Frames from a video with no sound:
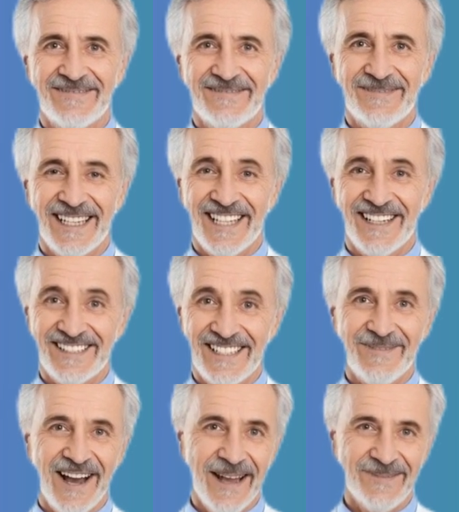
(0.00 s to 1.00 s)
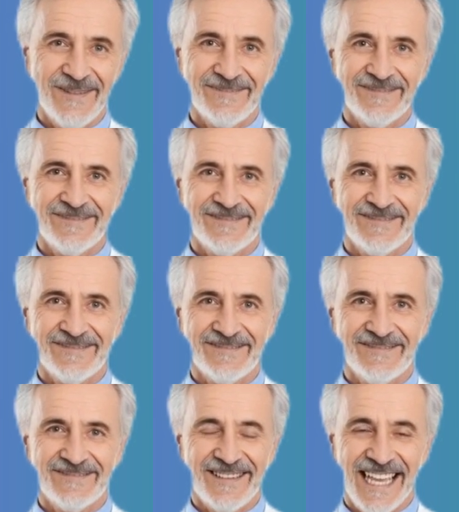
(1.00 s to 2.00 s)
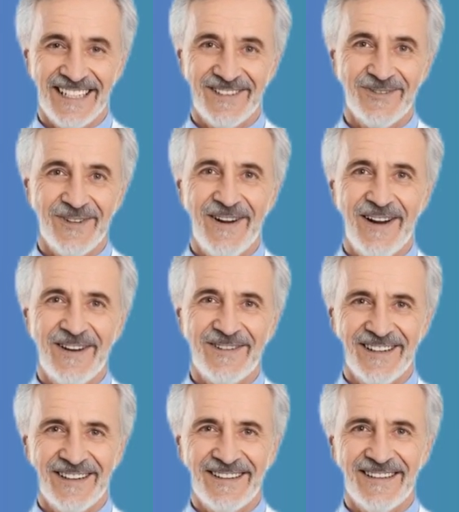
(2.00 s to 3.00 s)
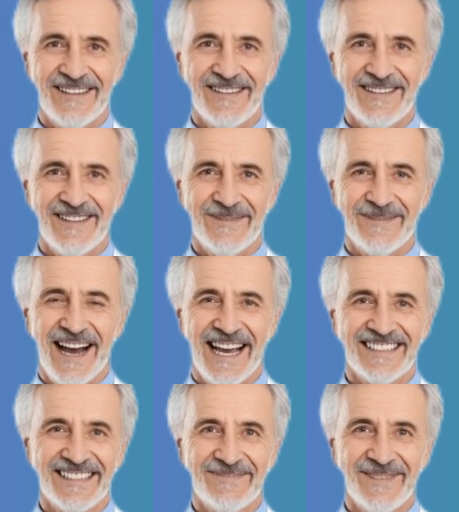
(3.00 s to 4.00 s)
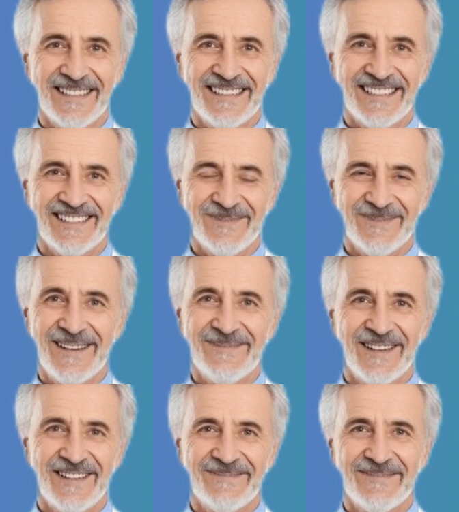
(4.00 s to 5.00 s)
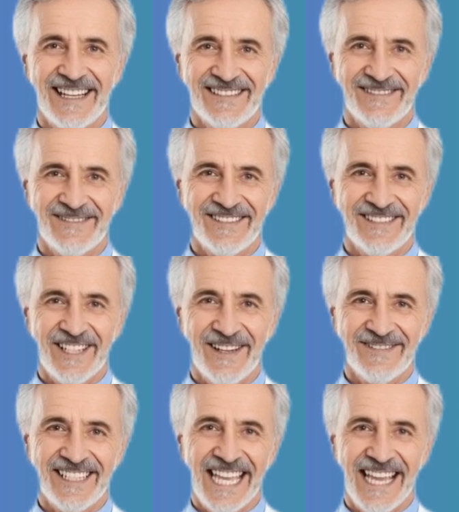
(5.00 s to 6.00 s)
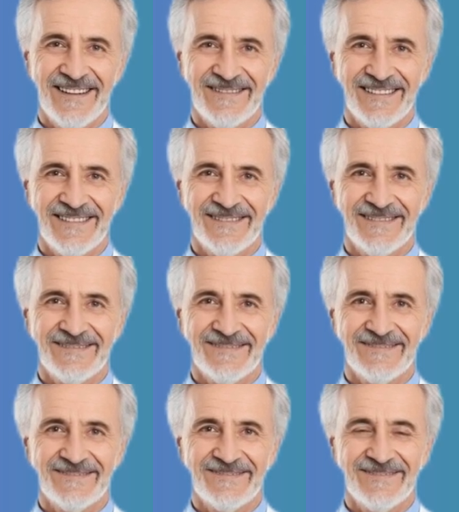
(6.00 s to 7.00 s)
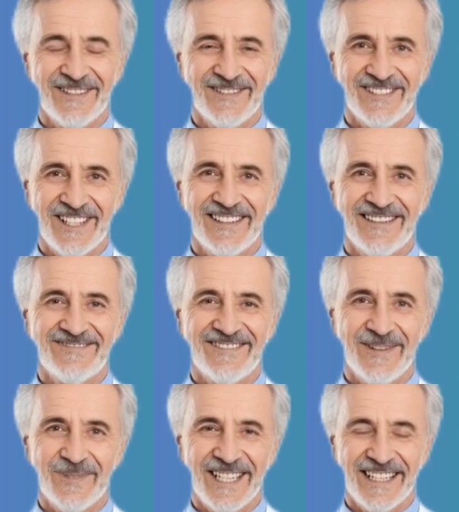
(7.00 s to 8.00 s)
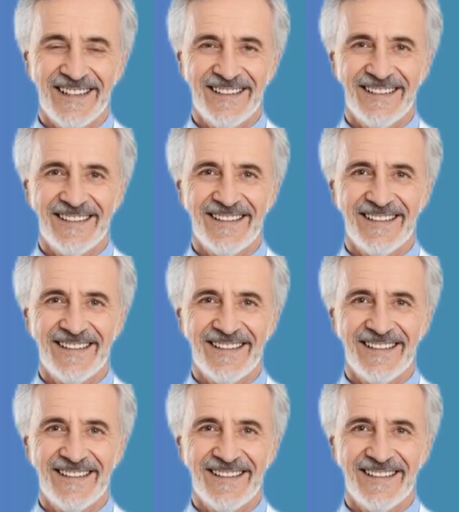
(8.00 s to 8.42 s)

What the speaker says: But here's the problem. As you grow older, your body's ability to rebuild muscle slows down. You start to feel weaker.